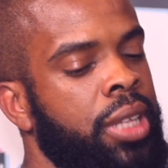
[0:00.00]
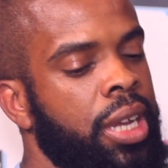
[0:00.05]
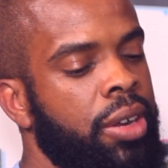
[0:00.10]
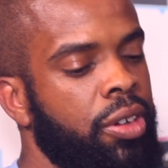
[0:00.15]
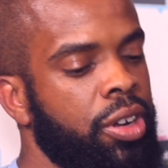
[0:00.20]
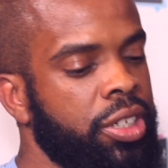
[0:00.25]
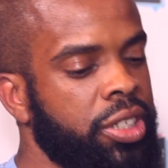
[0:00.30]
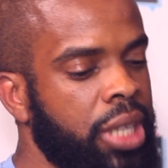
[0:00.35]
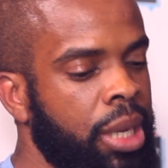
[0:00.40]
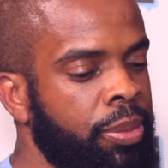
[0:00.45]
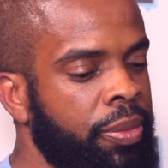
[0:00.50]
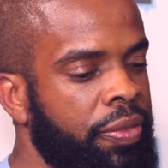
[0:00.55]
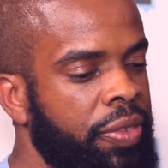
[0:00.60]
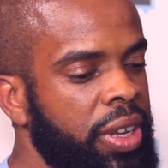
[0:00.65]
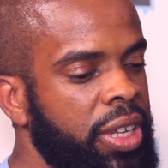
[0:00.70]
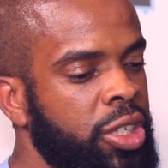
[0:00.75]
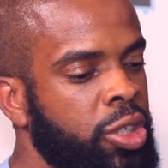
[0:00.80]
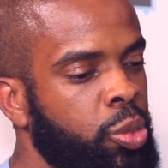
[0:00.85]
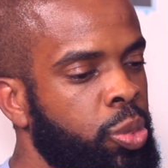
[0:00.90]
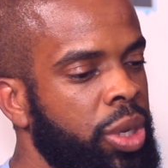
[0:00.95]
There are some
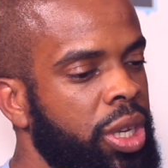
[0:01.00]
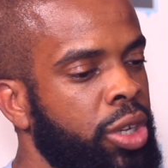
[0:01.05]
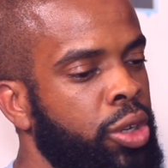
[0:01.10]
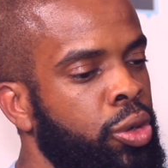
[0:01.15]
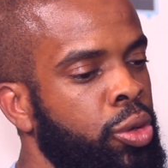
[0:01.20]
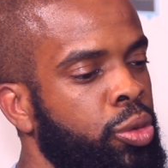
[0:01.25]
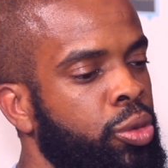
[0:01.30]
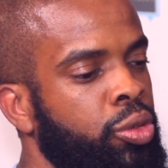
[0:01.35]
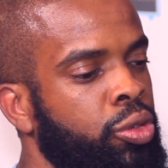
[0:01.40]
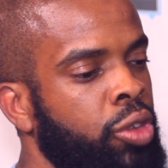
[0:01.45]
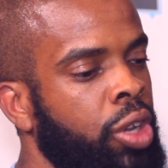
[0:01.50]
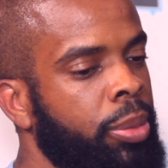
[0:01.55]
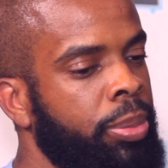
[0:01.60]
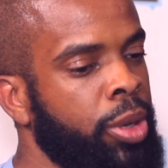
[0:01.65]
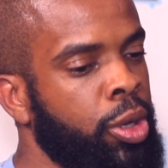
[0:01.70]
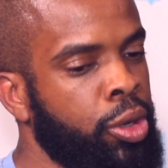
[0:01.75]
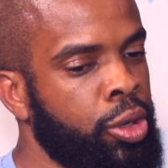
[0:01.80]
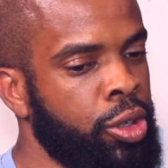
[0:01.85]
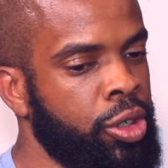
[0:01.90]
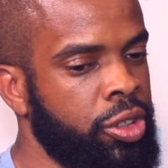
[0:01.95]
things we do is not
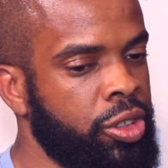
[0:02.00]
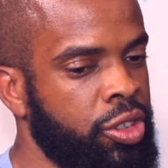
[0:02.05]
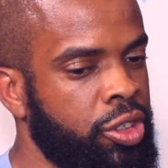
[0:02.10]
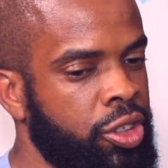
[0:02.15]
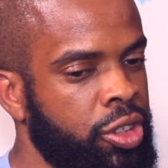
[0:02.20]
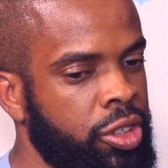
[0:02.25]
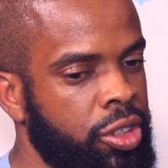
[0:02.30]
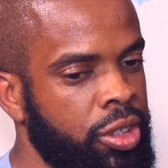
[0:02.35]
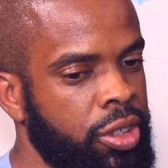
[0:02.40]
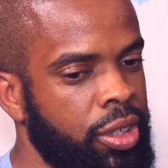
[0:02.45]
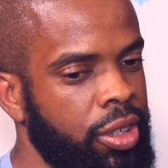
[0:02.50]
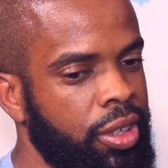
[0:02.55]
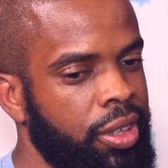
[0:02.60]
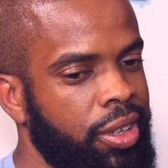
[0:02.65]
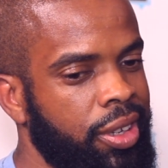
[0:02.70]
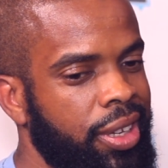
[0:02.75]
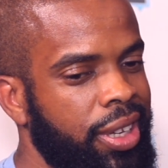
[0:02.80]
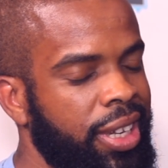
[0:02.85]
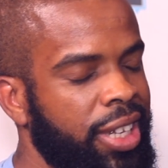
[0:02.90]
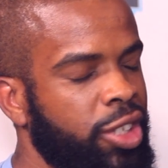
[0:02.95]
because
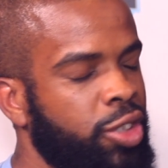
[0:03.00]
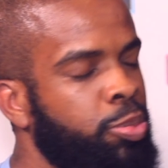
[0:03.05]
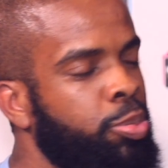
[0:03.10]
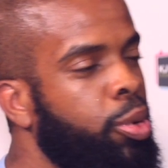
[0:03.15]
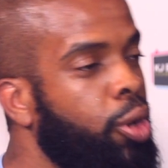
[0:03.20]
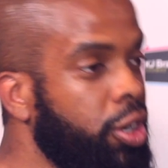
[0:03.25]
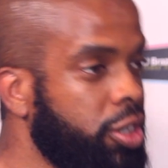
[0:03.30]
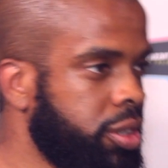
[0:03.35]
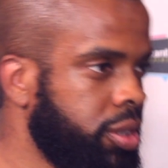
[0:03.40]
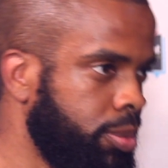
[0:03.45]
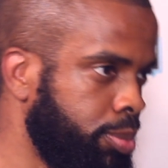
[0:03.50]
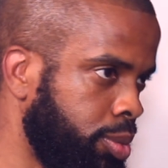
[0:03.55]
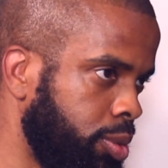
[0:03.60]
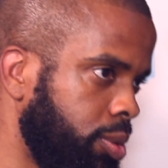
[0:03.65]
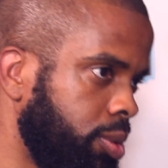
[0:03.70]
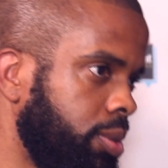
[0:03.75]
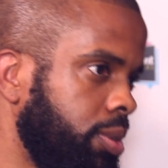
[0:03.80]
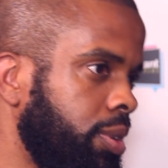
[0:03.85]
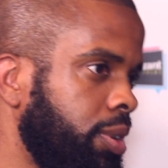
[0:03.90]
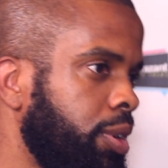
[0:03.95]
it's
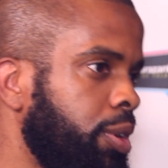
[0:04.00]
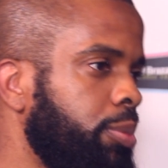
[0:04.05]
possible,